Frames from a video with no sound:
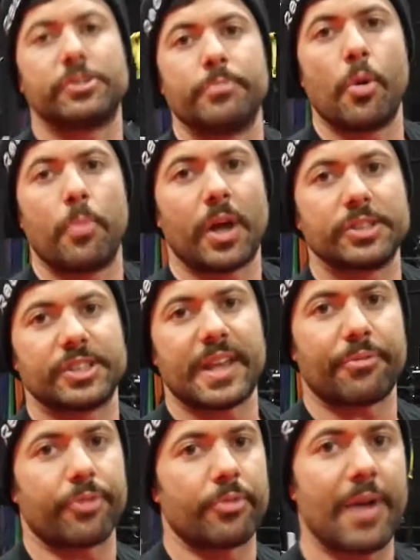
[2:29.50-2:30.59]
of mobilizing that
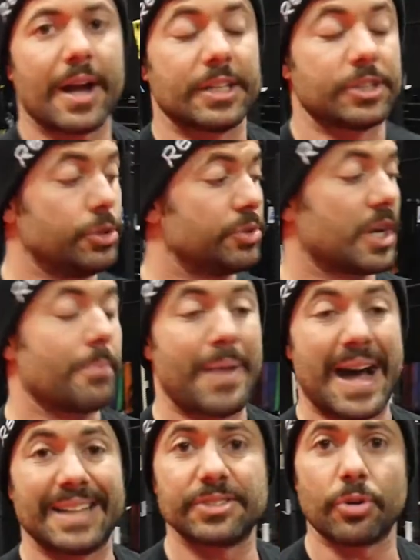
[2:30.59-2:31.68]
front rack is using a
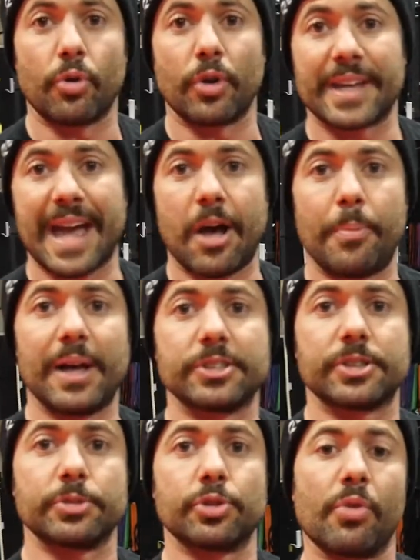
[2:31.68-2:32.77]
band or a kettlebell,
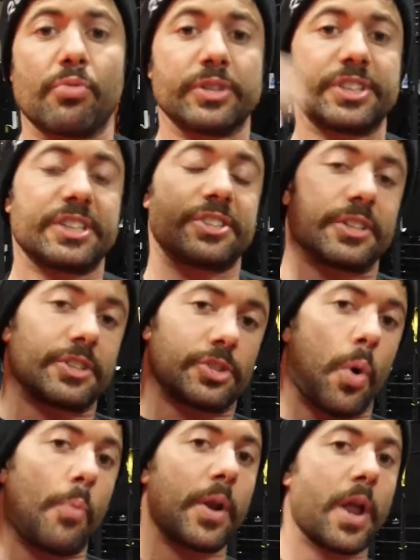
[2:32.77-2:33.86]
some sort of resistance to
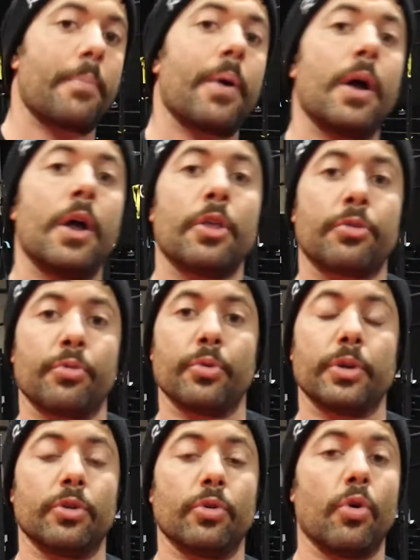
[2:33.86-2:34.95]
open up through
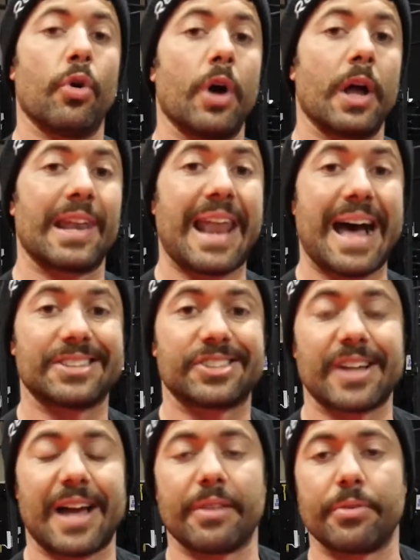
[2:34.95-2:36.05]
your lats
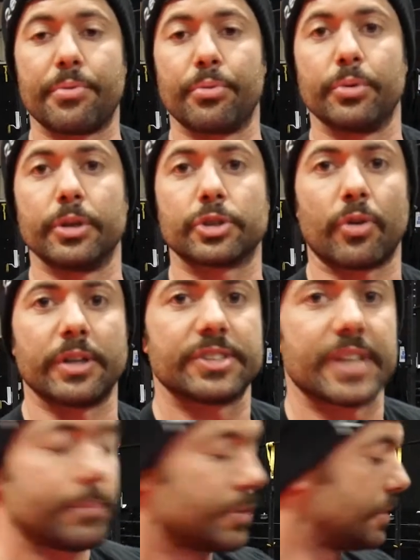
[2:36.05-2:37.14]
and through your
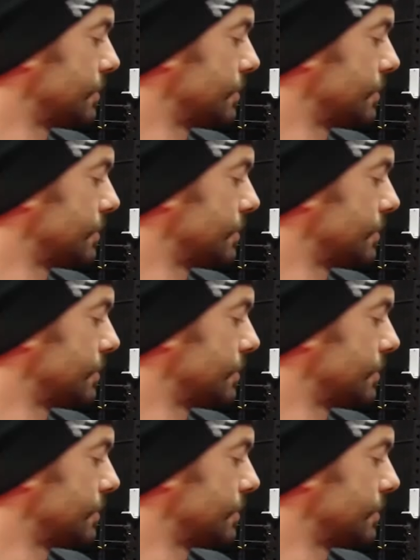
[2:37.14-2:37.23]
triceps.